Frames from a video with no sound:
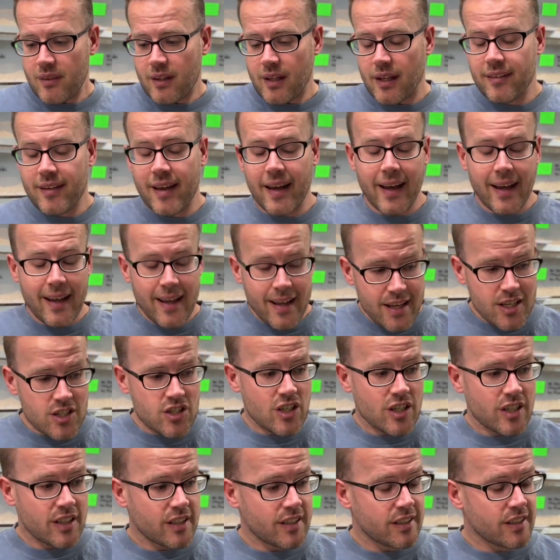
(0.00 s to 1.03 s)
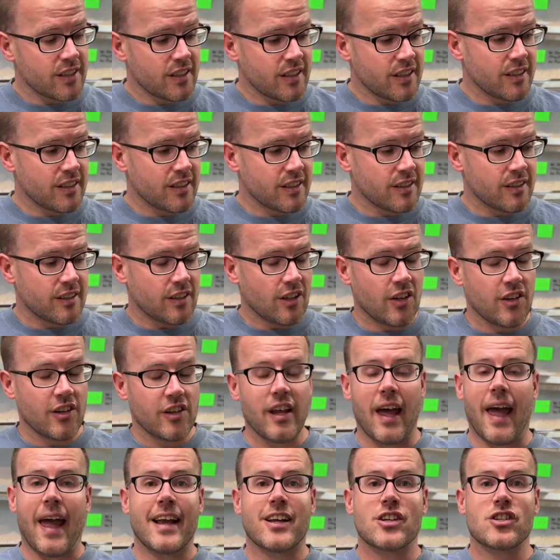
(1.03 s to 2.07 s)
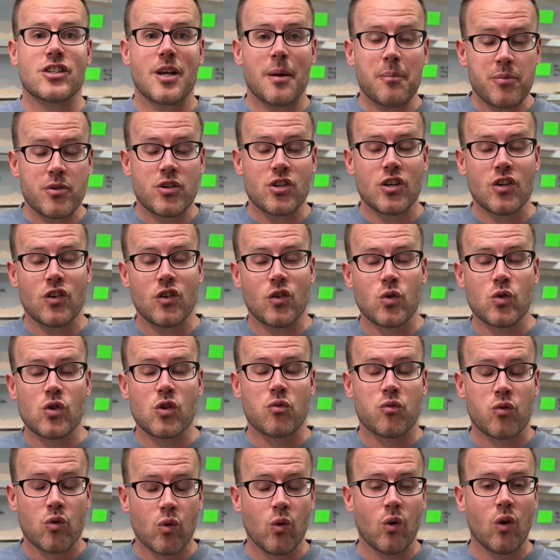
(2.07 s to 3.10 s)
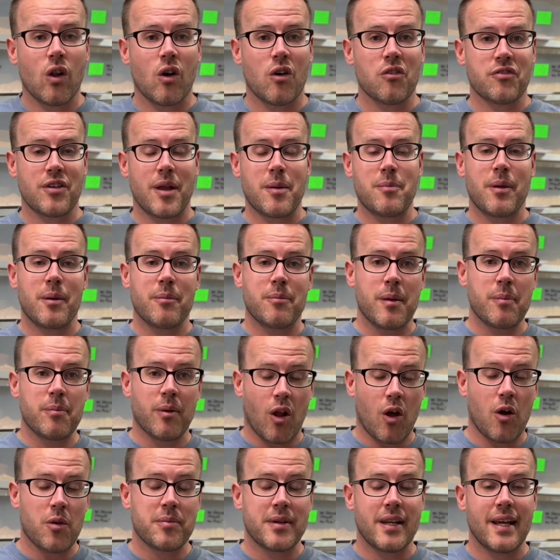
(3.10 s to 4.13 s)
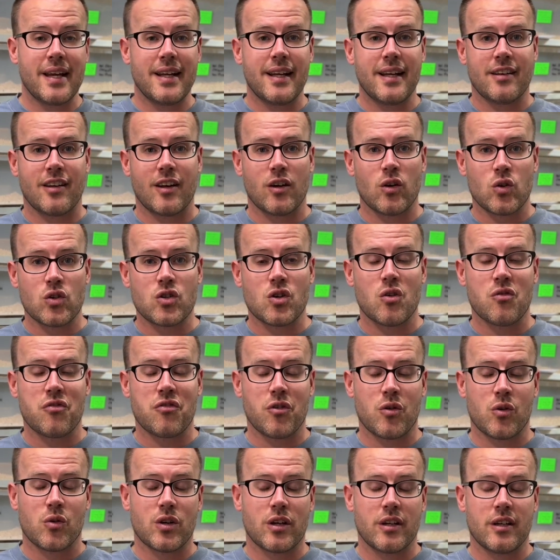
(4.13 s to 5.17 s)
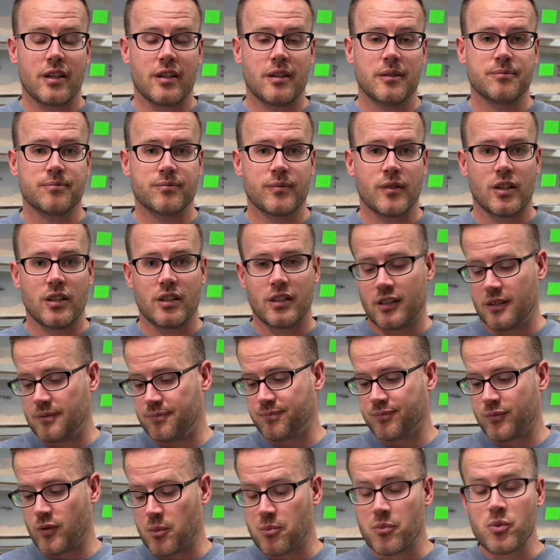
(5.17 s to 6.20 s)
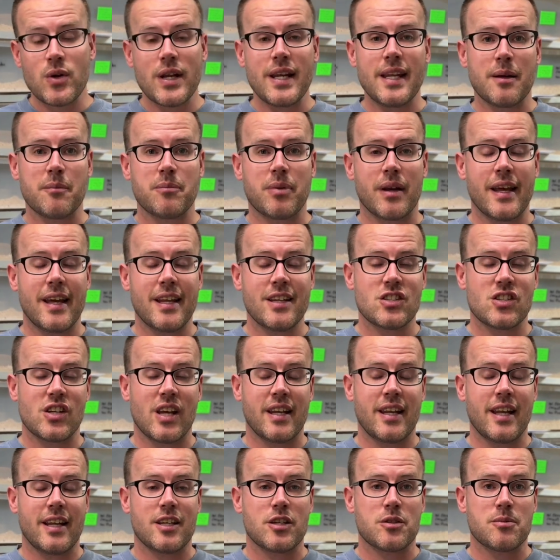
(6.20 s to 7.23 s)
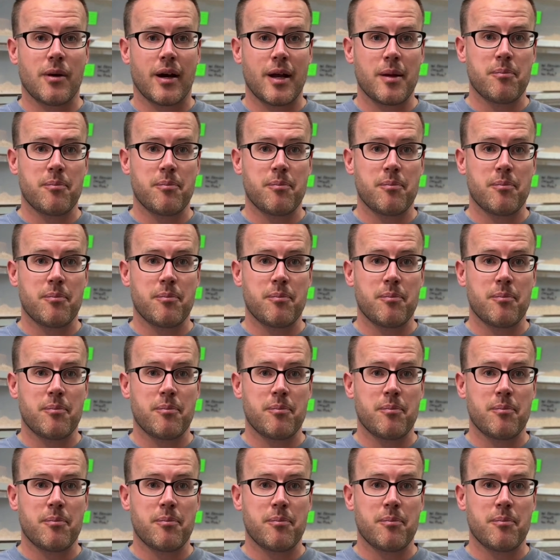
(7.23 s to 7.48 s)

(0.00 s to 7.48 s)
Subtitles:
There is an exception to the rule of keeping people updated, and also for the breeding plans, and that is my